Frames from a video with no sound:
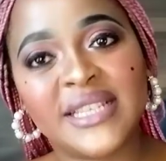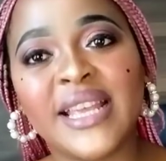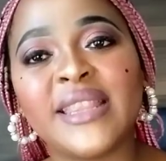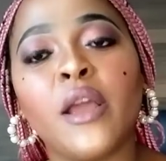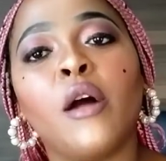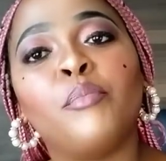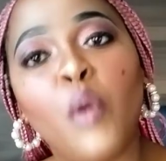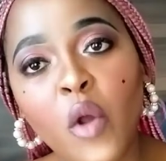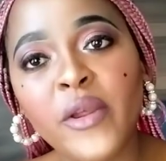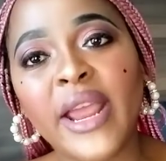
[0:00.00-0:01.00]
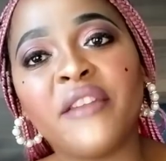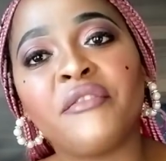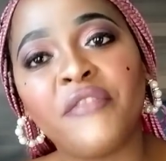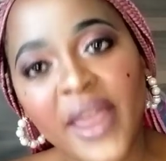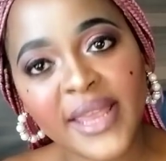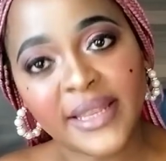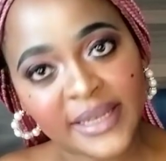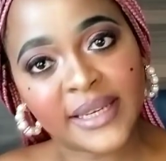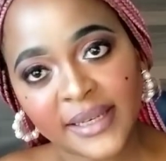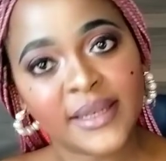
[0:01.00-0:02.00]
is that they are boring and fake.
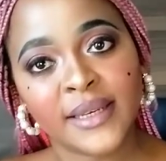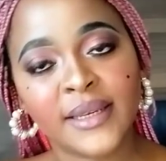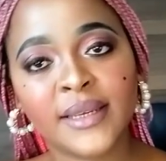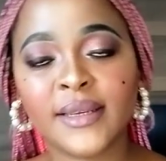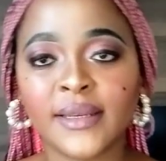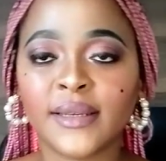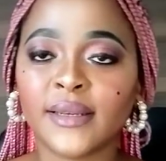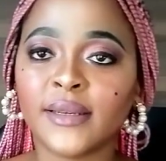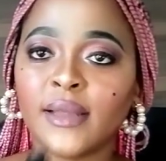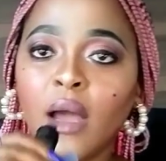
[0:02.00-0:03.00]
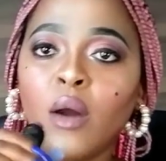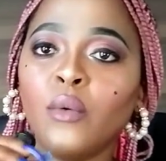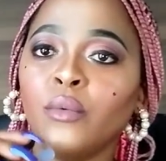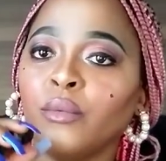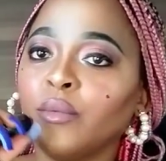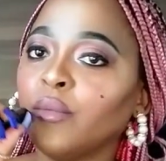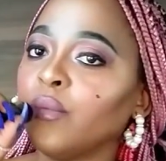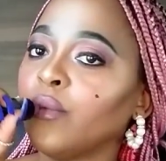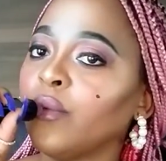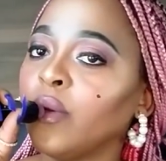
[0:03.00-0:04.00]
How?
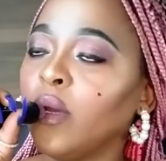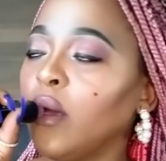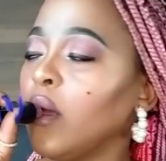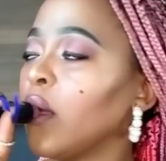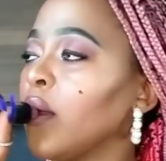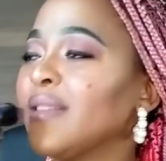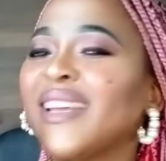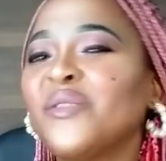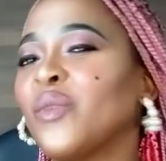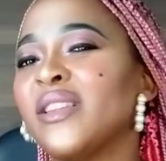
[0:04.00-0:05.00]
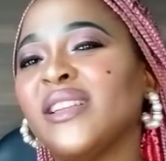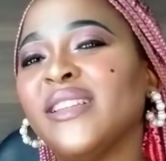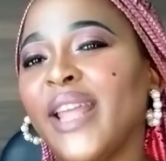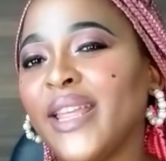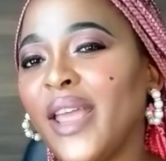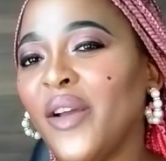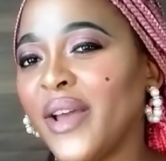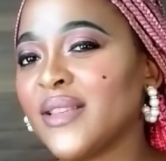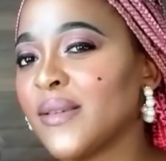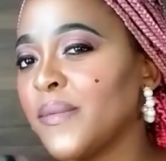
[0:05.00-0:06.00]
Yeah.
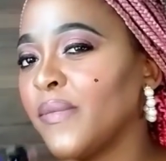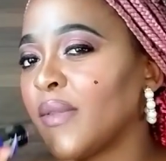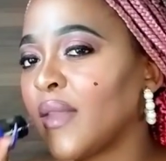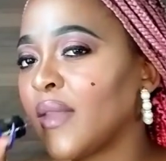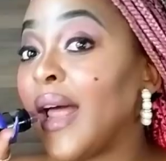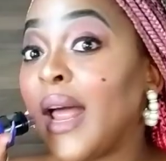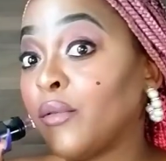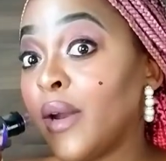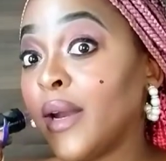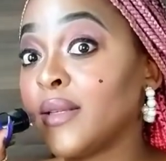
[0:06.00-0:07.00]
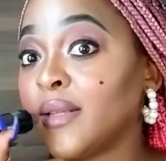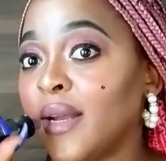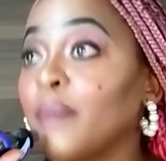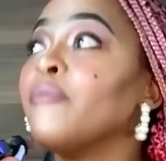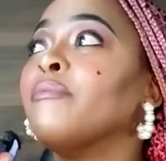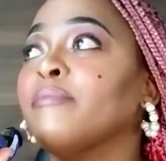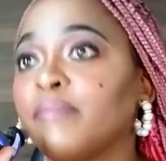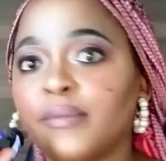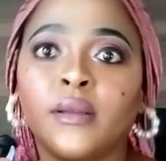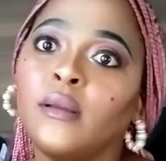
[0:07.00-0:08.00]
I don't understand.
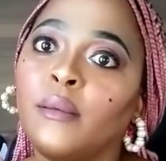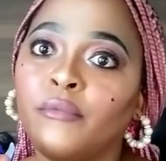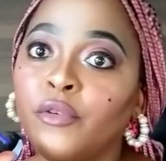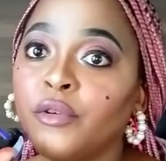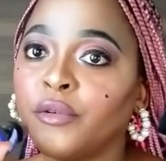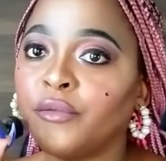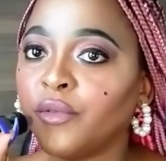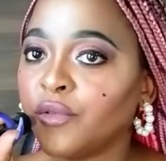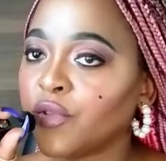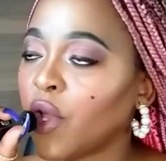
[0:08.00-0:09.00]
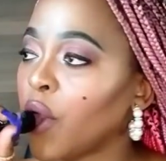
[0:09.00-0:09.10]
I'm very confused.